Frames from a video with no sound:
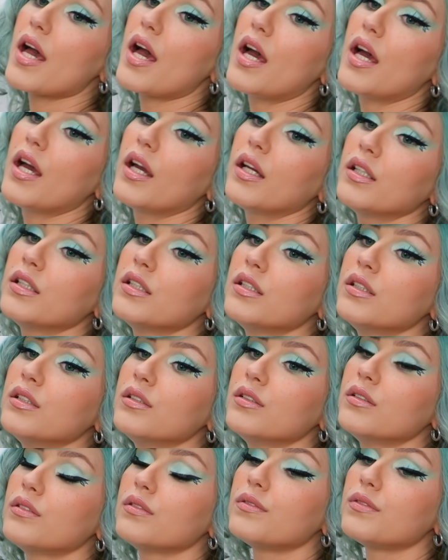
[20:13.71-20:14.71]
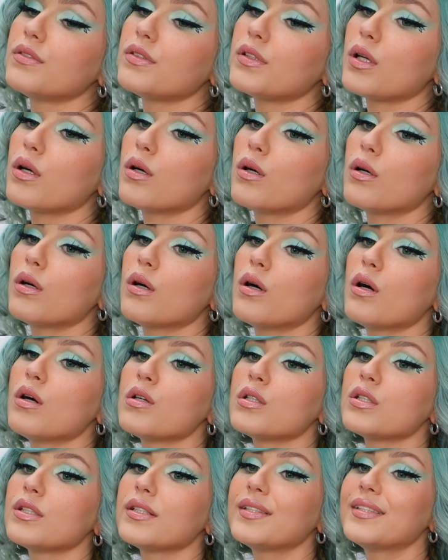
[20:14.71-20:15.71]
And
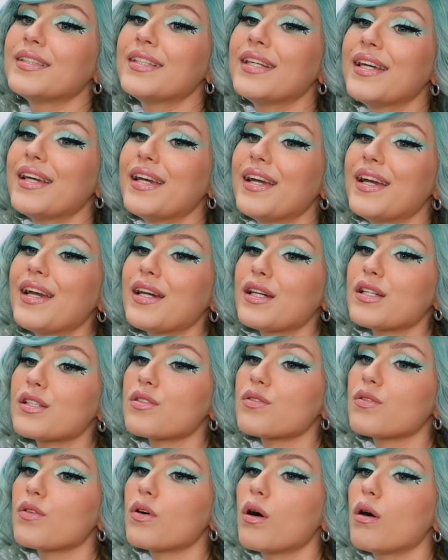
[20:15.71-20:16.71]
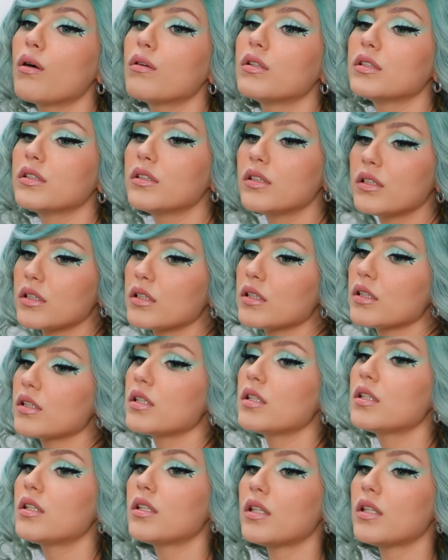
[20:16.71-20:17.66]
your tears for another